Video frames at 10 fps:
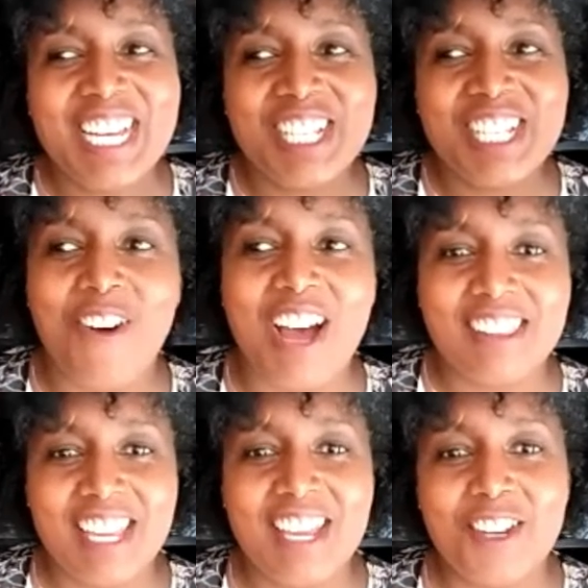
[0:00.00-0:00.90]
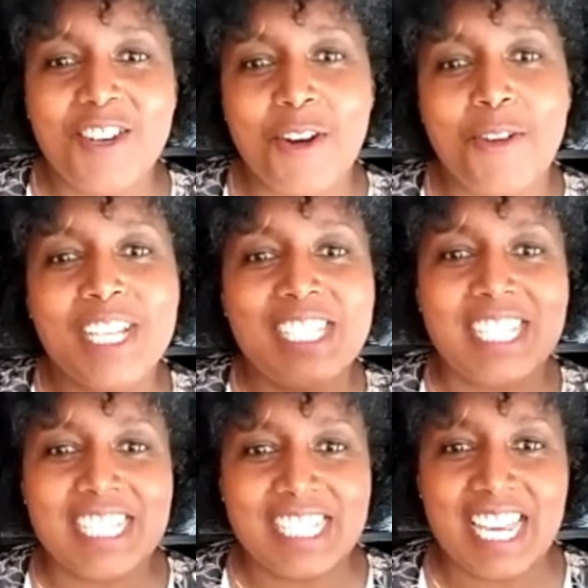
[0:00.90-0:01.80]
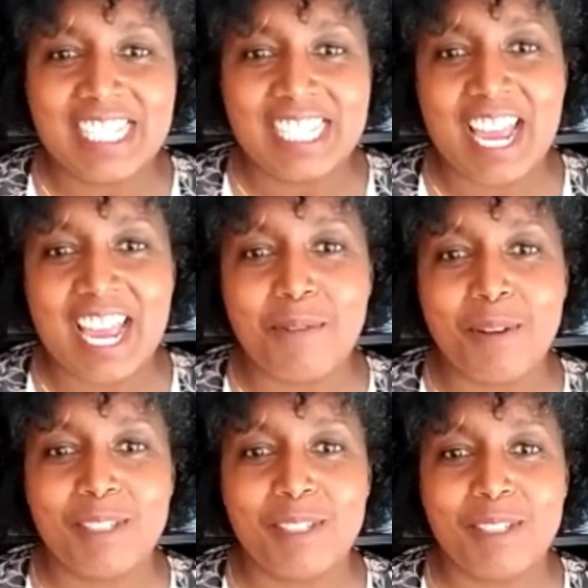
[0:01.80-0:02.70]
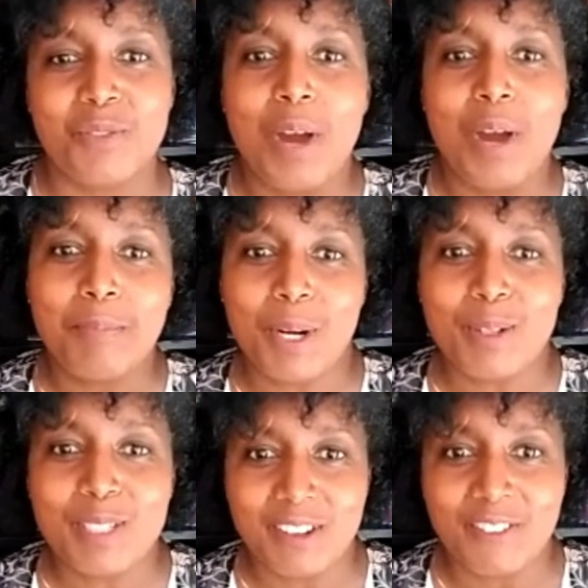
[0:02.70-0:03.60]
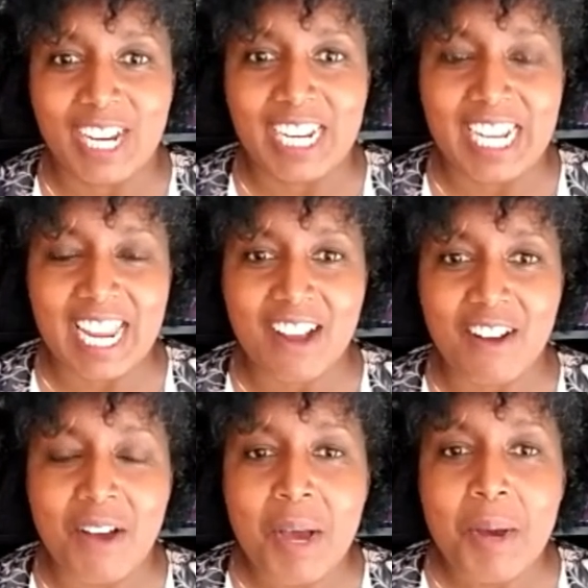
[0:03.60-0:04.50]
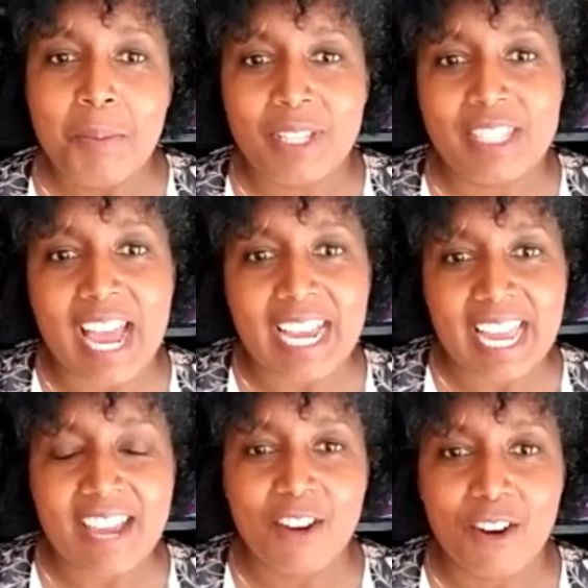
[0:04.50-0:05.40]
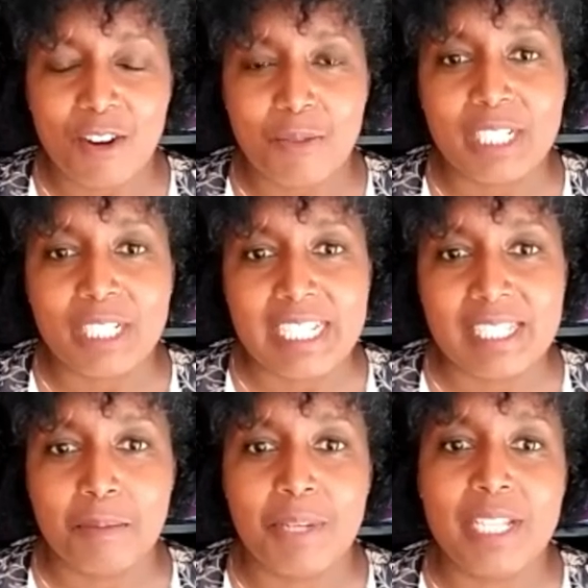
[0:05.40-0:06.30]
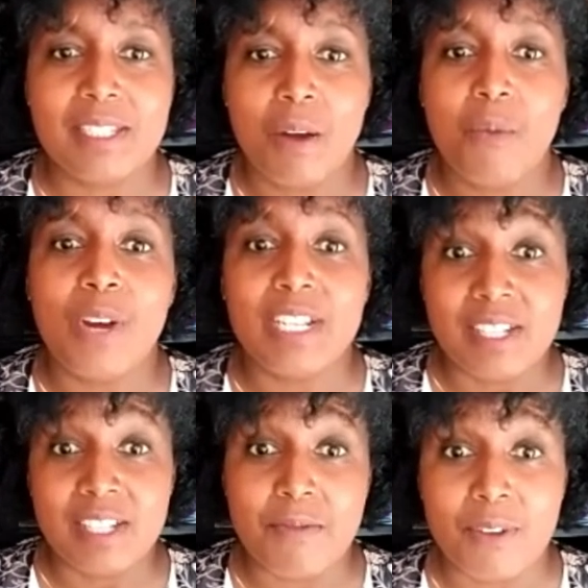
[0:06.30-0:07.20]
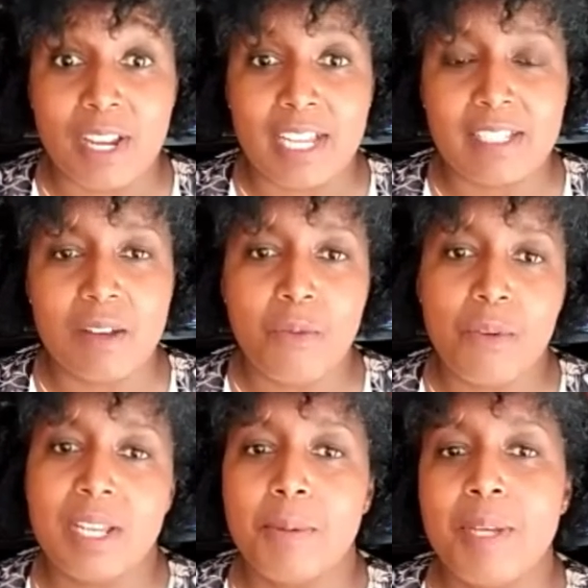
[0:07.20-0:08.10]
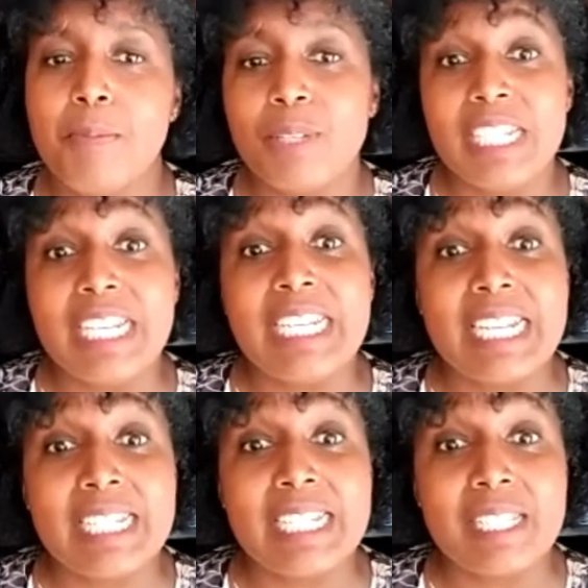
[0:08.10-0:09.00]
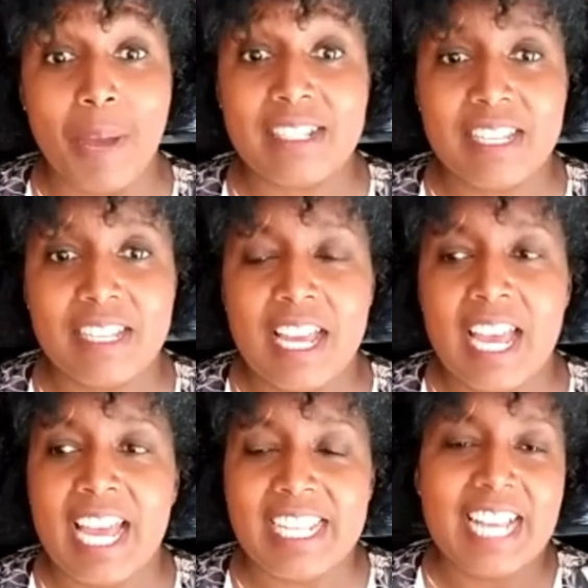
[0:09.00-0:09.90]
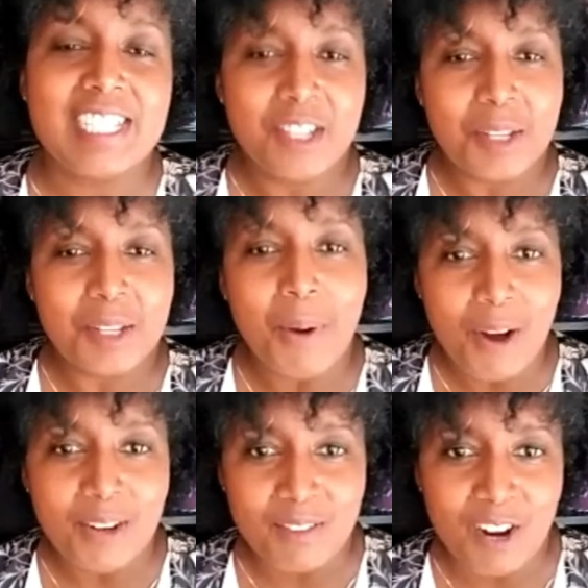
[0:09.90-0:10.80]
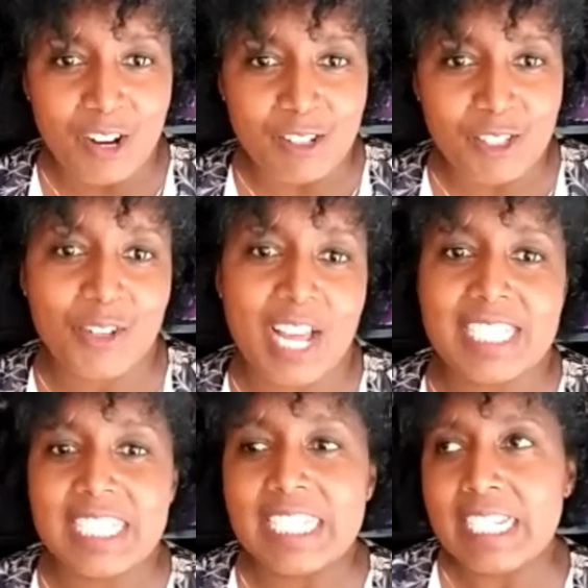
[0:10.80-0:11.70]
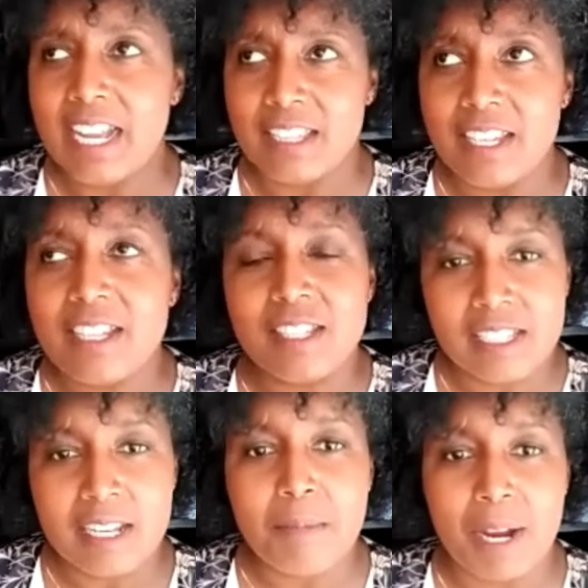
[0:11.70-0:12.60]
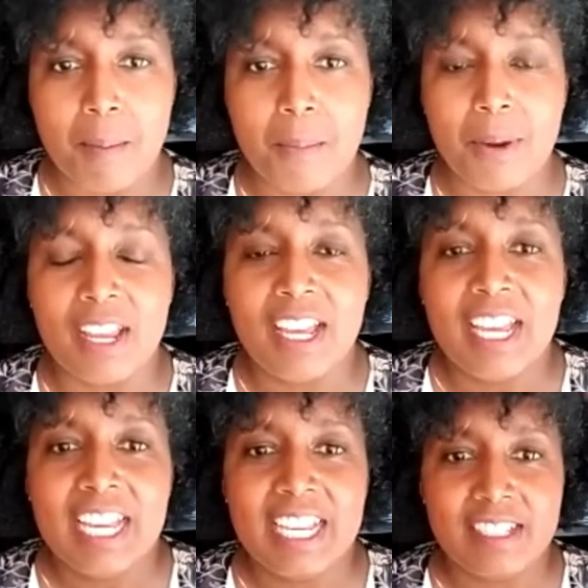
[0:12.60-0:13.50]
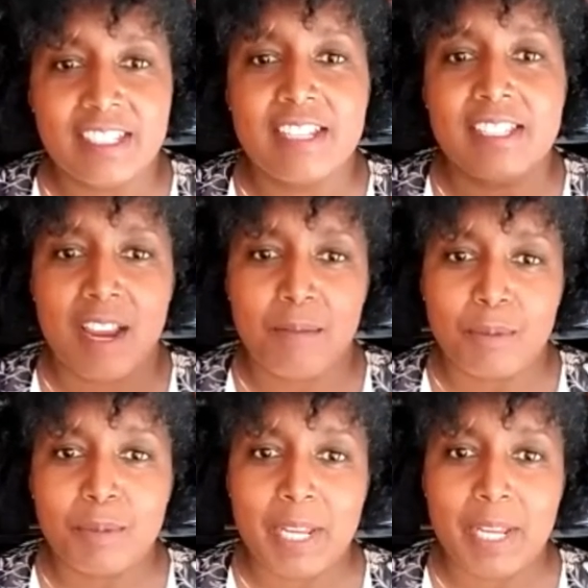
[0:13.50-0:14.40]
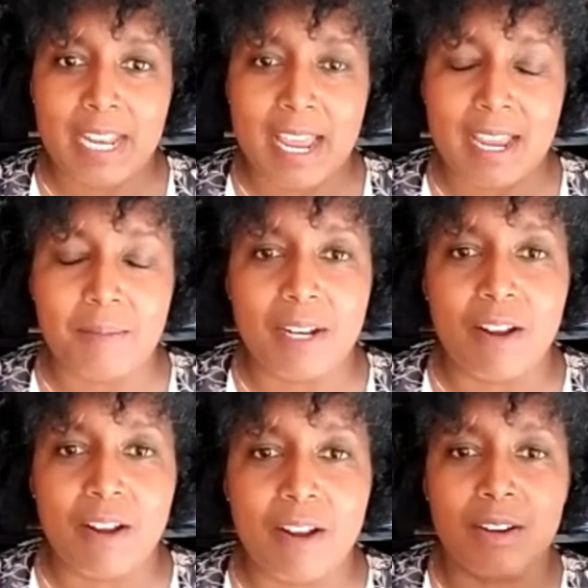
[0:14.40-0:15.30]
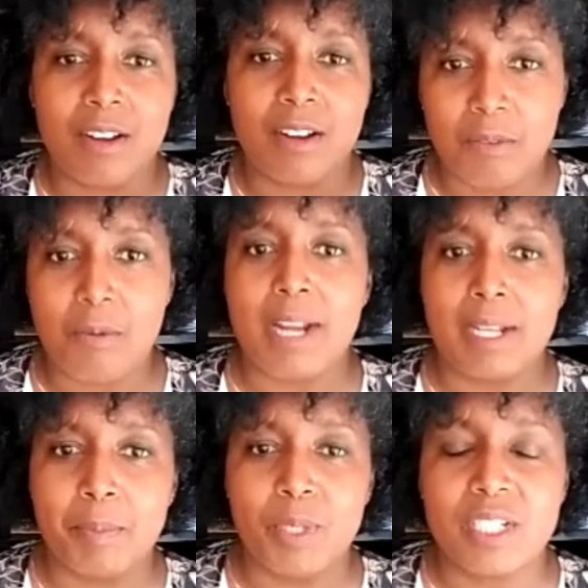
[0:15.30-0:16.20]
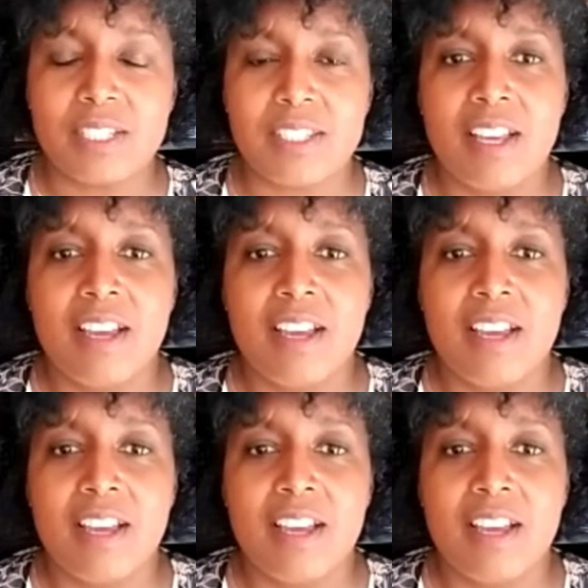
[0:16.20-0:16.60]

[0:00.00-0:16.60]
so I think, we see Stacey Abrams as one person right now, but that gave her a release to be someone different and someone that people didn't expect. And that's still a part of her. So that's Selena, I think it's Selena Montgomery is Stacey Abrams' pen name in her erotic books.